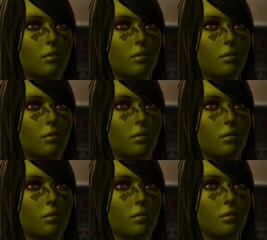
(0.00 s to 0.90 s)

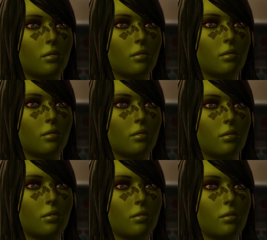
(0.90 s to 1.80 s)

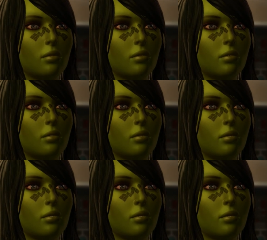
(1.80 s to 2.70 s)

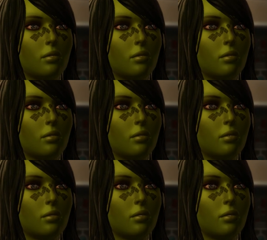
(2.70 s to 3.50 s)
No one is speaking in this clip.